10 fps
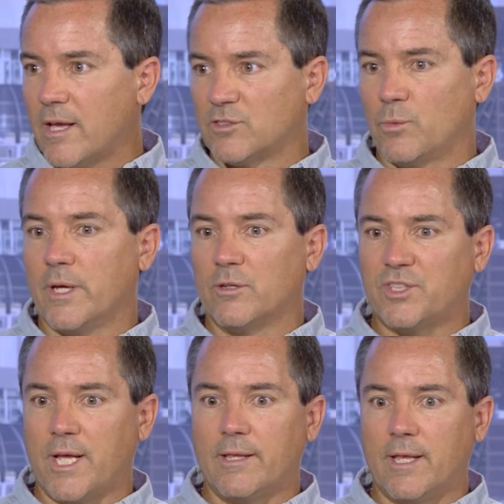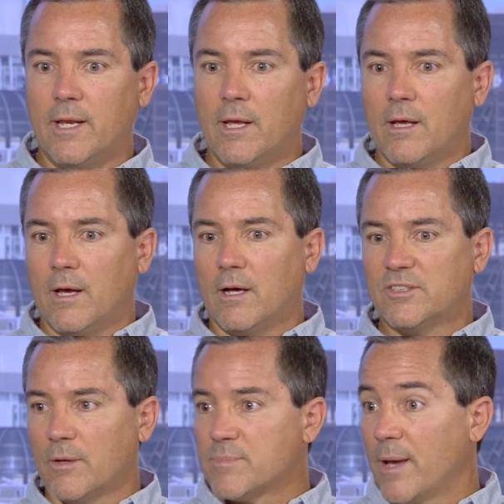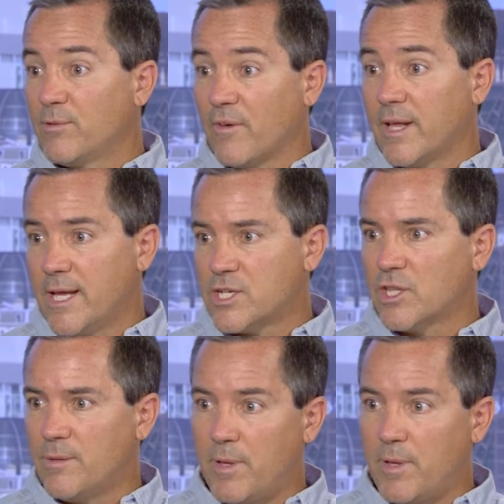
because we understand that sometimes financially